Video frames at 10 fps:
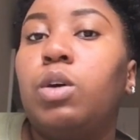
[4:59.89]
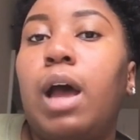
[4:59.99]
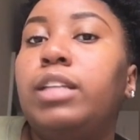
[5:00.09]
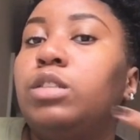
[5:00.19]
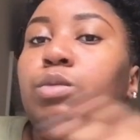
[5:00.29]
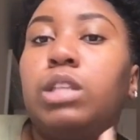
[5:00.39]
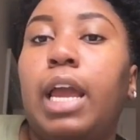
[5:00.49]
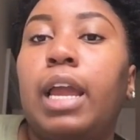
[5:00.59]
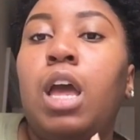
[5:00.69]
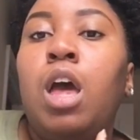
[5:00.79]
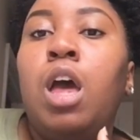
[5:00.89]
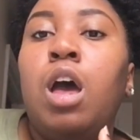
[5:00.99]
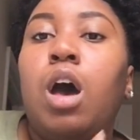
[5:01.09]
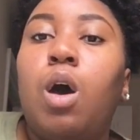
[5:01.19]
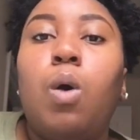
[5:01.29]
So I just was like,
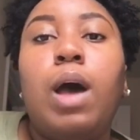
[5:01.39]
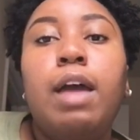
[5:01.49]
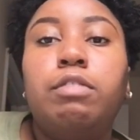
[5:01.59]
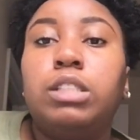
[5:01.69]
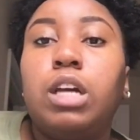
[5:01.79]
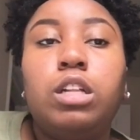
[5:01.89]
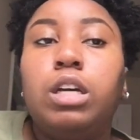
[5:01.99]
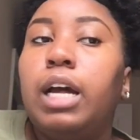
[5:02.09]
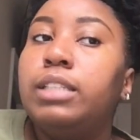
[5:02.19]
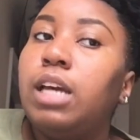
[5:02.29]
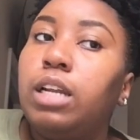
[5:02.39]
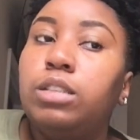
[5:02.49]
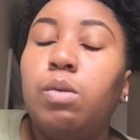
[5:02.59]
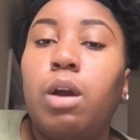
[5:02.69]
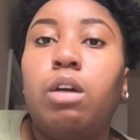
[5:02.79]
oh, I have this other class I need
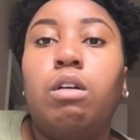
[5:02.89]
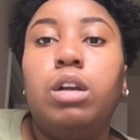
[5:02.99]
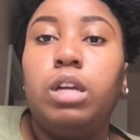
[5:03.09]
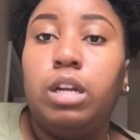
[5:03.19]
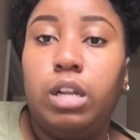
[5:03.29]
to work on.